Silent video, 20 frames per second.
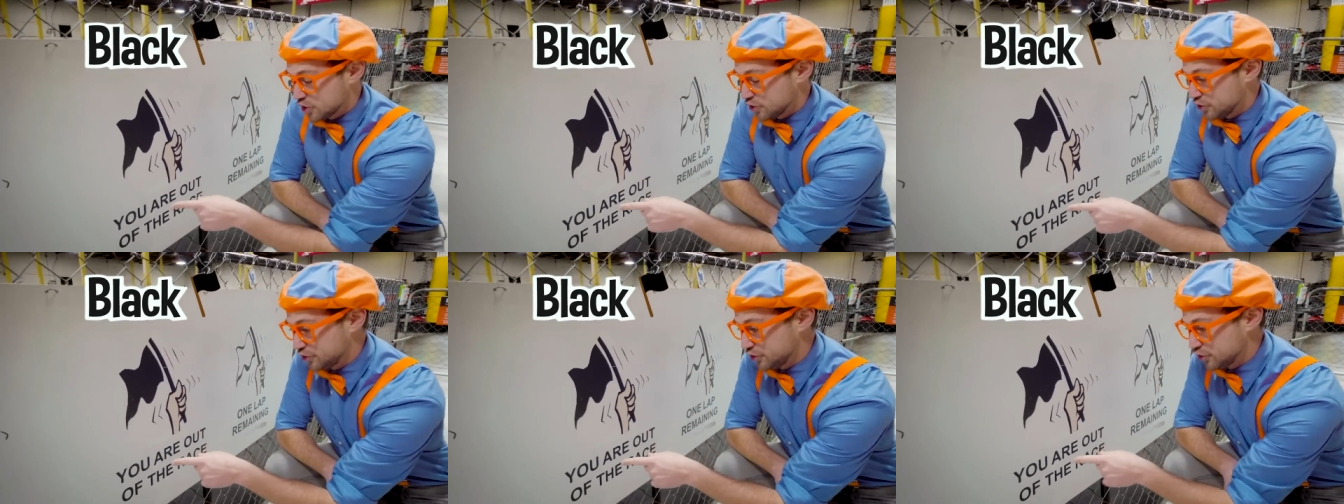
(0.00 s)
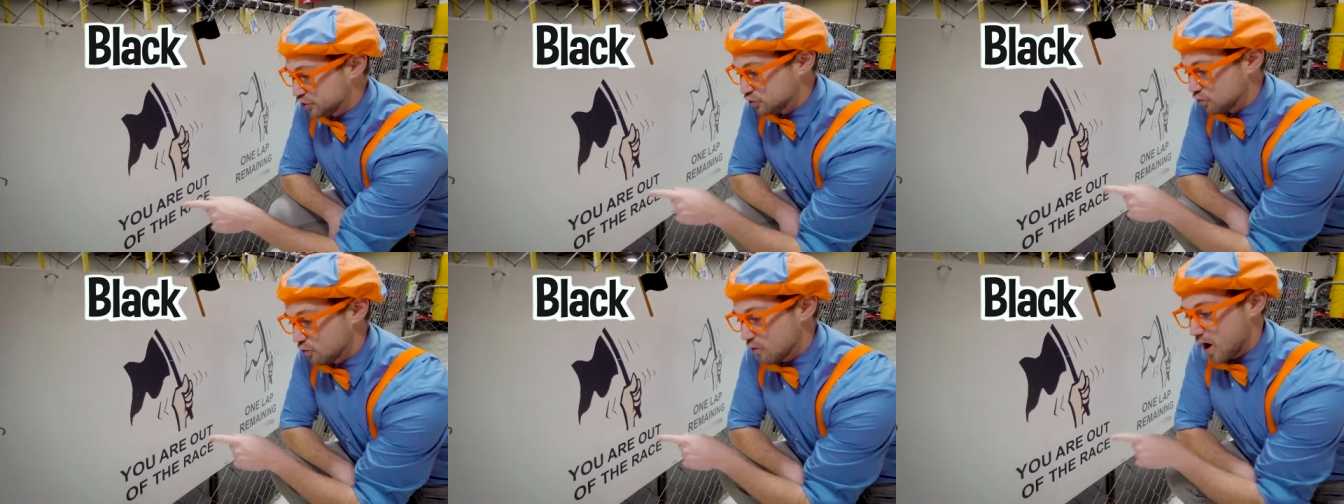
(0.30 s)

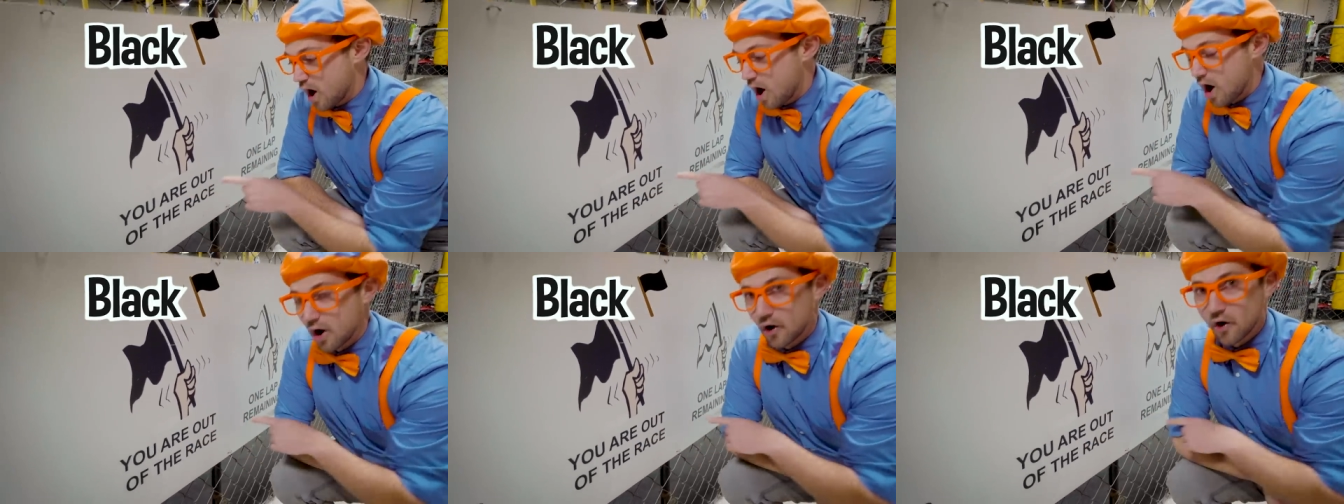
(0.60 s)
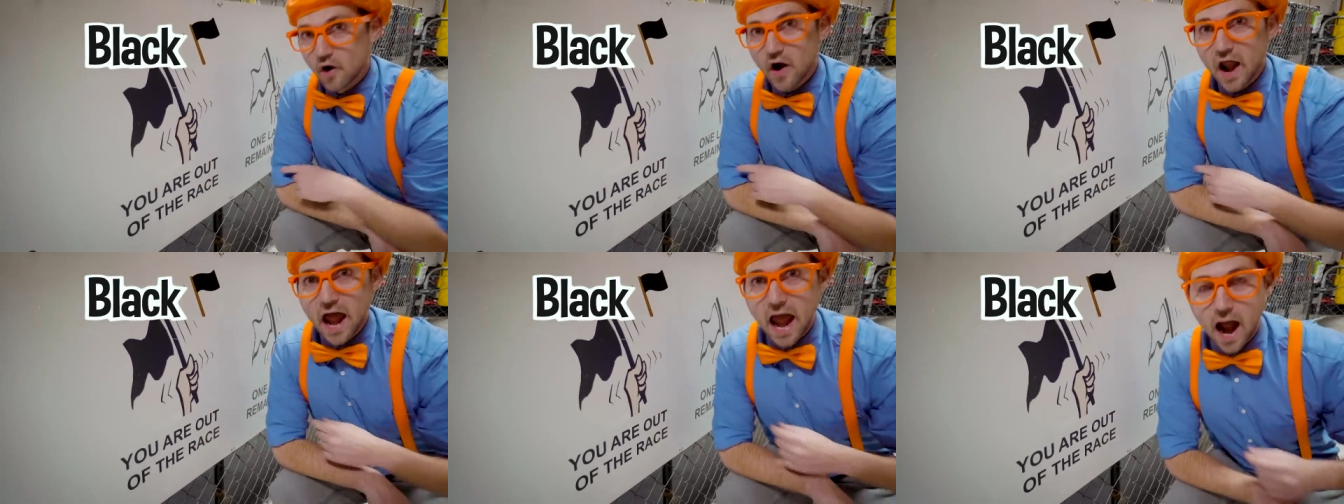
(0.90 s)
You
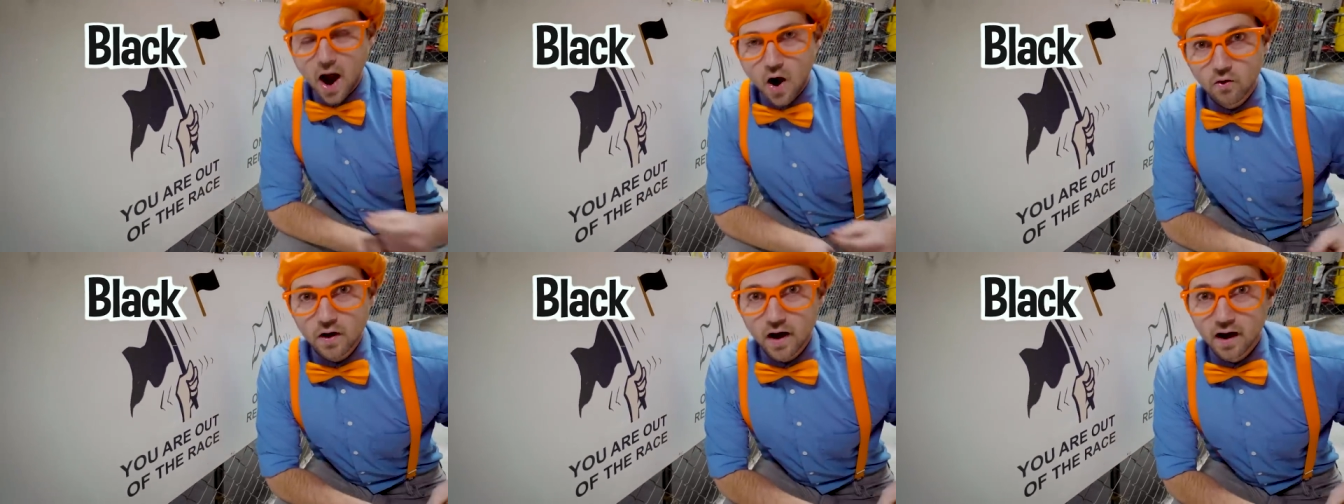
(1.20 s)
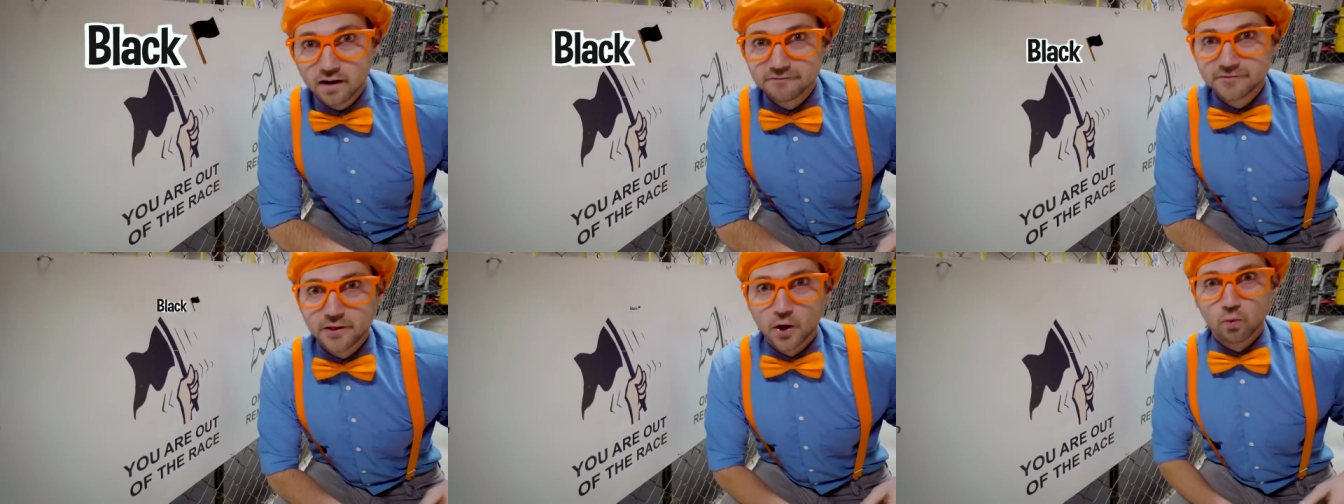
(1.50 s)
are out
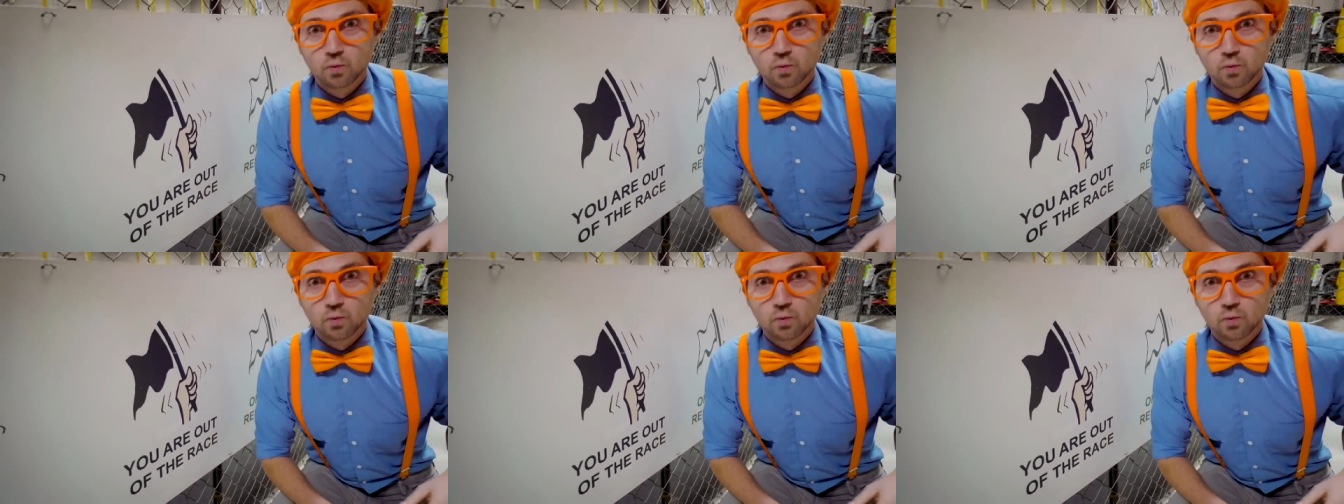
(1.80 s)
of the